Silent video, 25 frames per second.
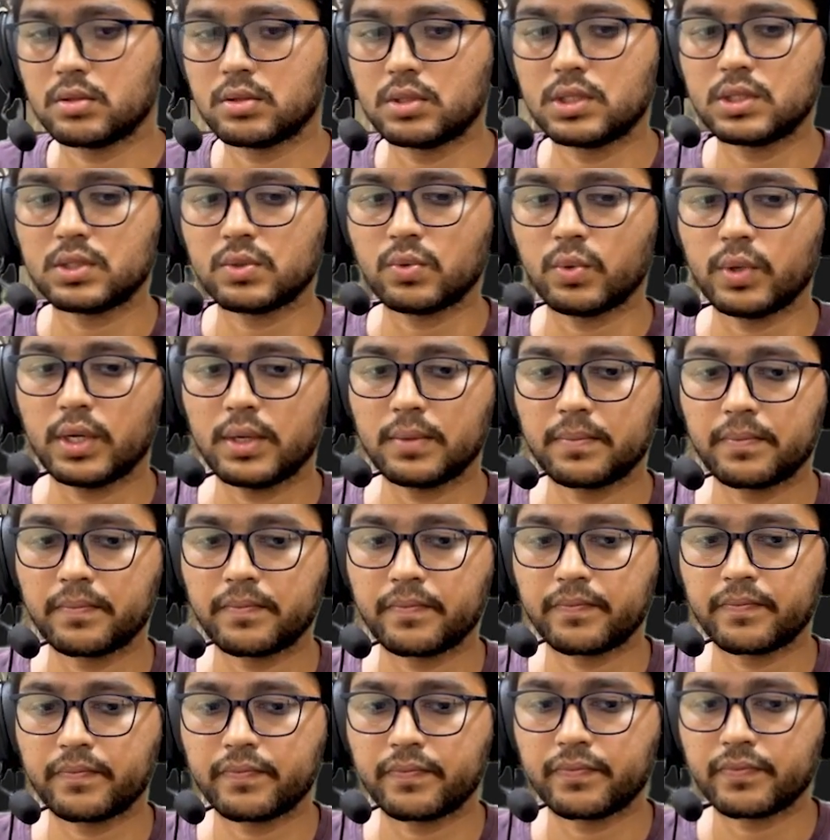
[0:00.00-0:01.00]
this way.
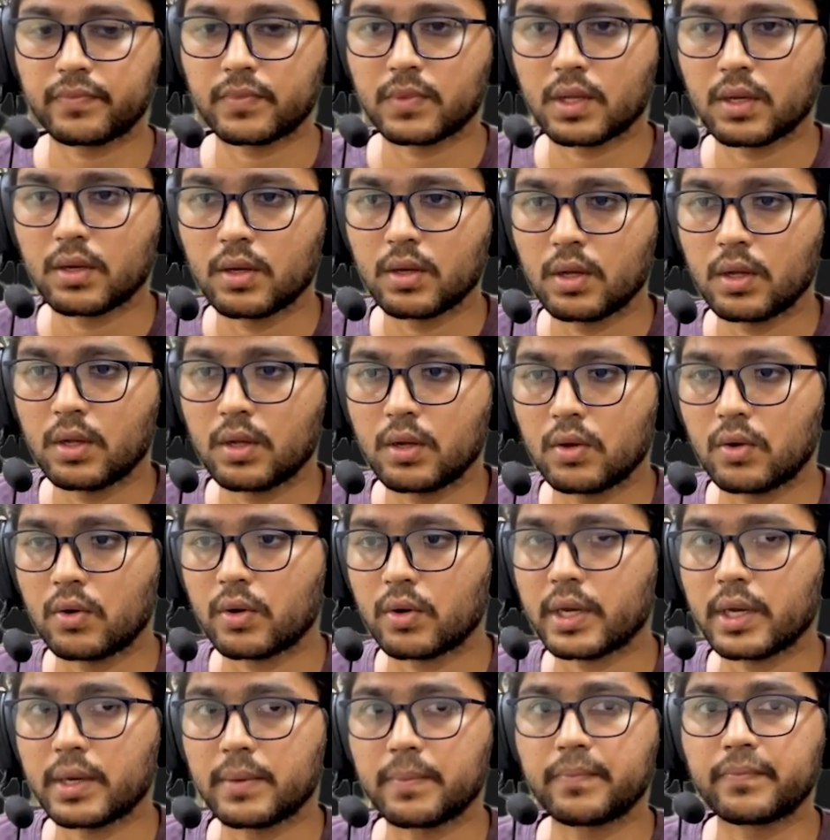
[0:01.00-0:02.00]

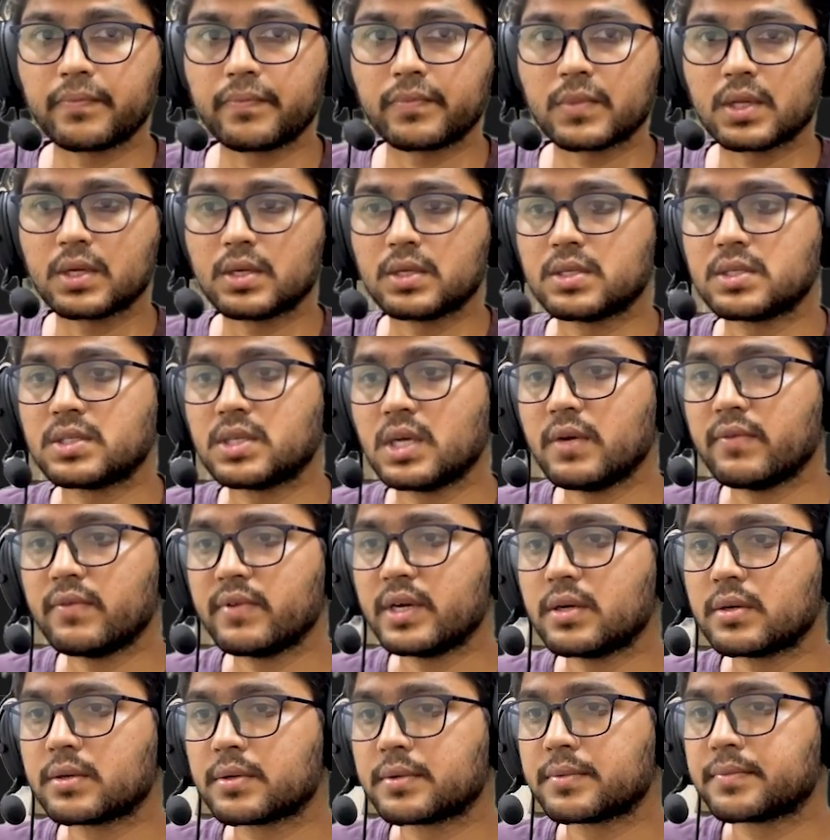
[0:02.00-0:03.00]
Okay,
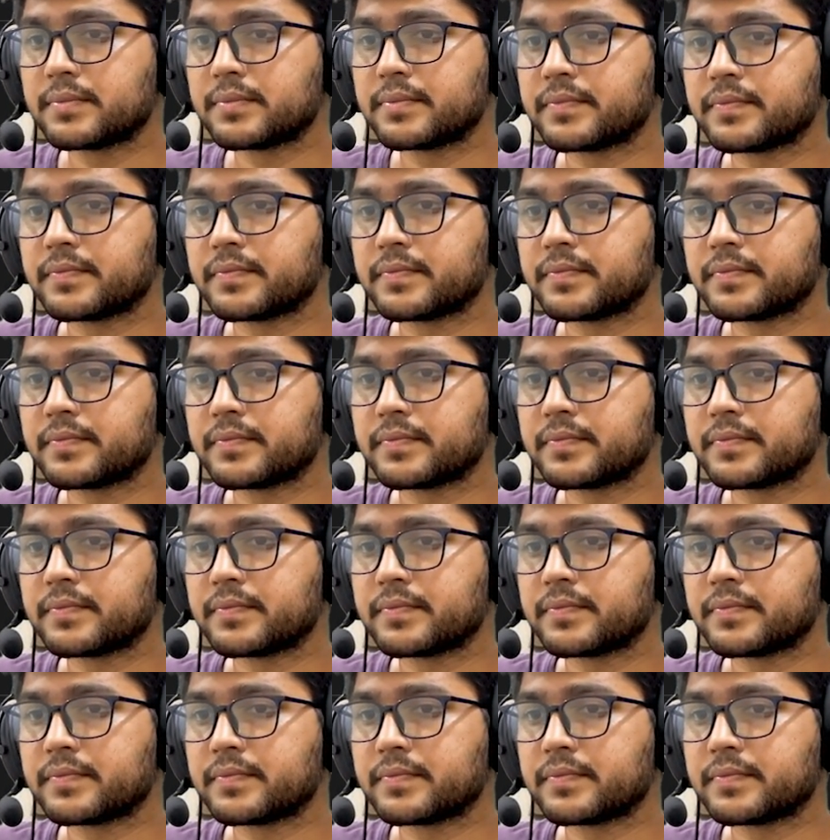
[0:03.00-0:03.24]
save it,